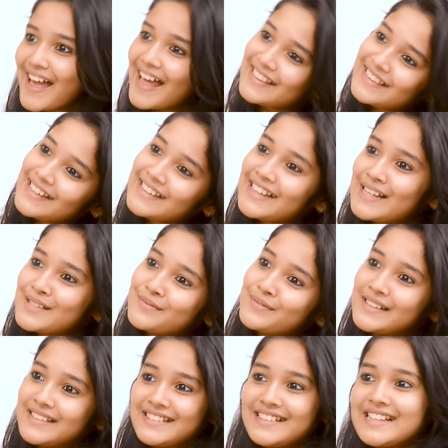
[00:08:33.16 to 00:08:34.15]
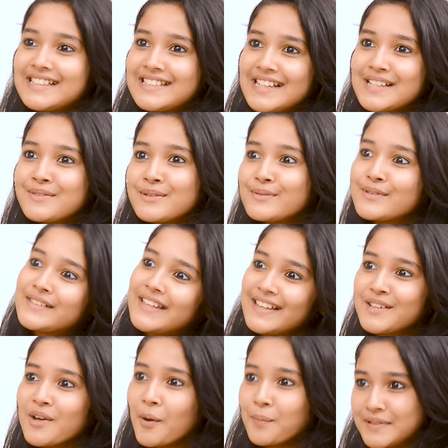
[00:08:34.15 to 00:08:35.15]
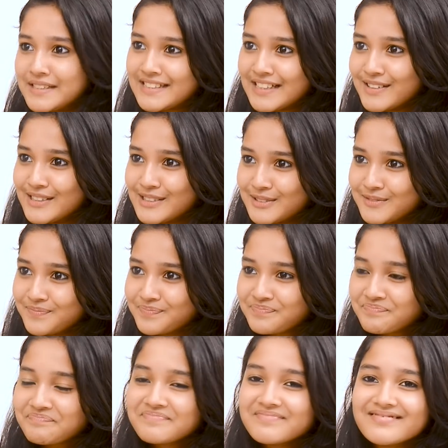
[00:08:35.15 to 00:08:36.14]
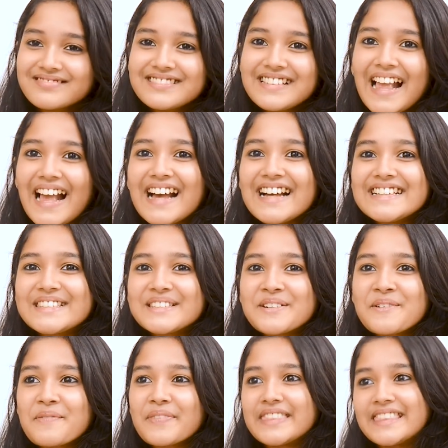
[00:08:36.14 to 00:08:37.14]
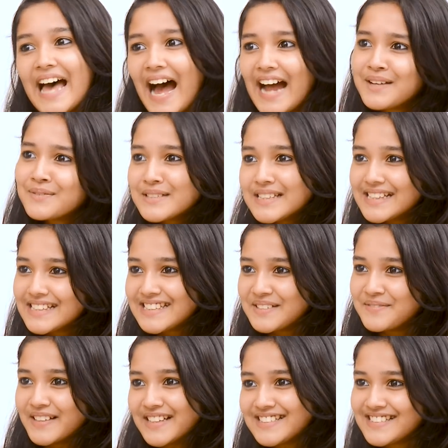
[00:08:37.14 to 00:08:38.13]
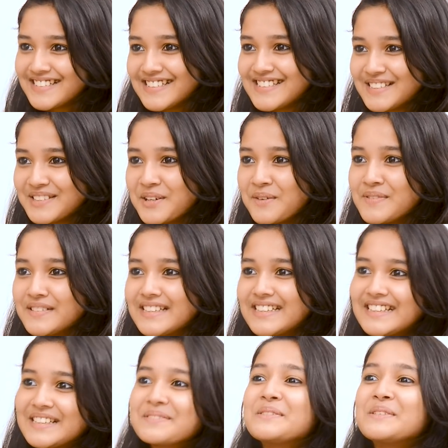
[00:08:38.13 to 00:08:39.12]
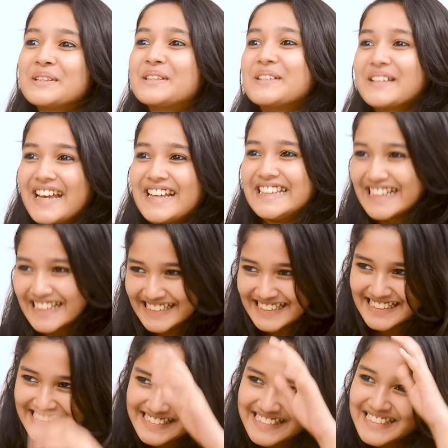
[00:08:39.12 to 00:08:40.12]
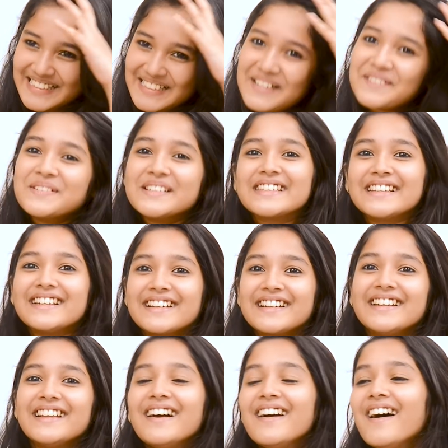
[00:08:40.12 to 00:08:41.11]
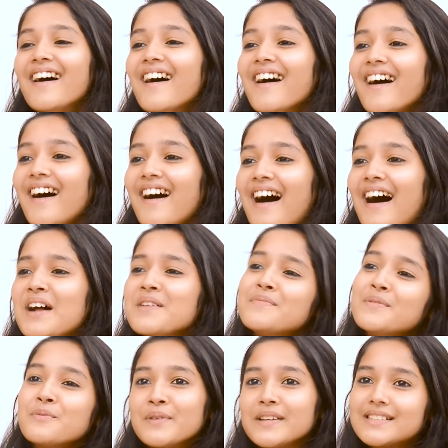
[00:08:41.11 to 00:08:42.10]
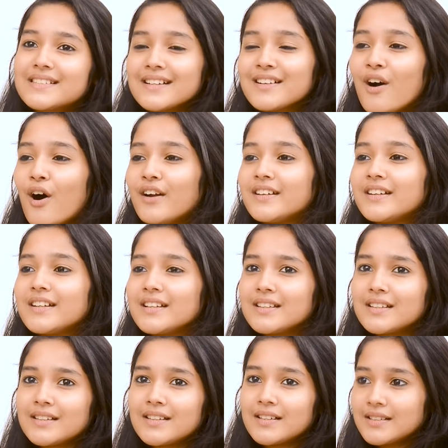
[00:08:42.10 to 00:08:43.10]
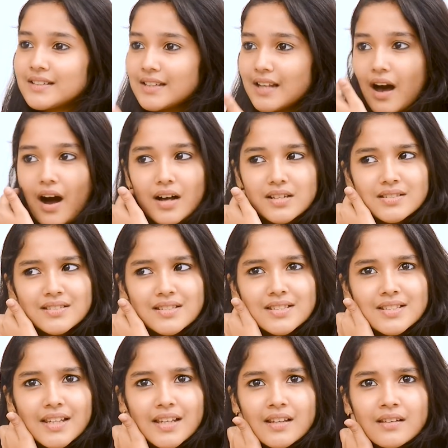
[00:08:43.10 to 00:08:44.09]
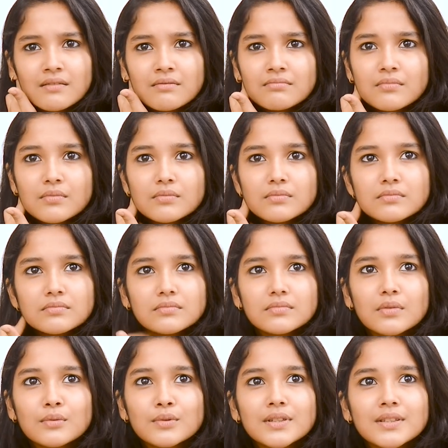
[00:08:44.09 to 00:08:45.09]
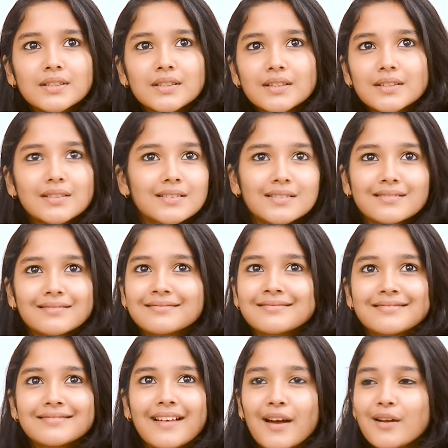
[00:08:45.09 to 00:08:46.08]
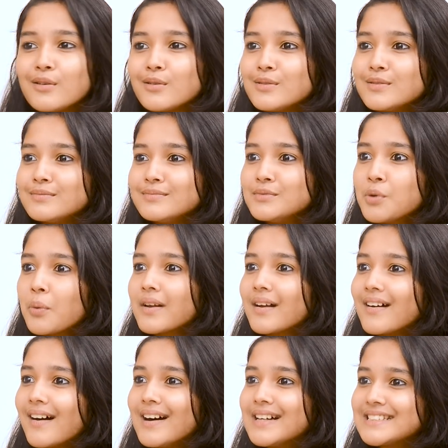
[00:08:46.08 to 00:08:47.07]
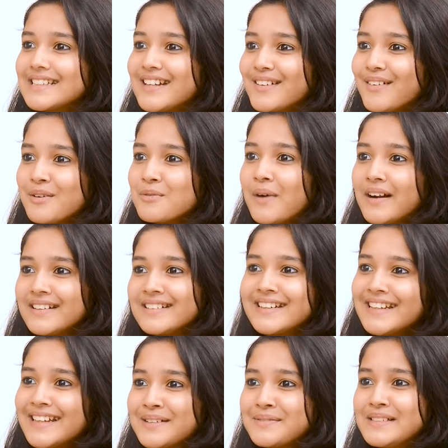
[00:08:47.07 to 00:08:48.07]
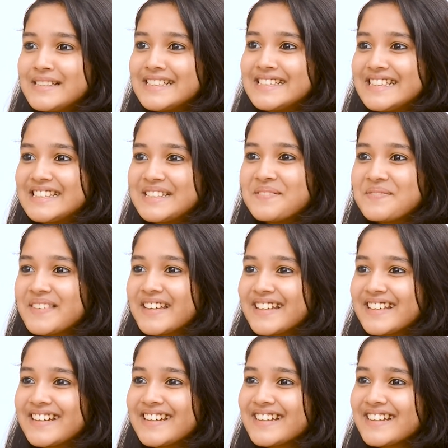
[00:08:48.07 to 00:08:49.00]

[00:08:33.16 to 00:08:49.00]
And then there's scenes which we say the opposite thing also. So that was easy because it's the opposite thing. The togetherness, it was a little hard, but we still got it. And then the last scene was just, I don't know, no rehearsal at all, one take, we just did something.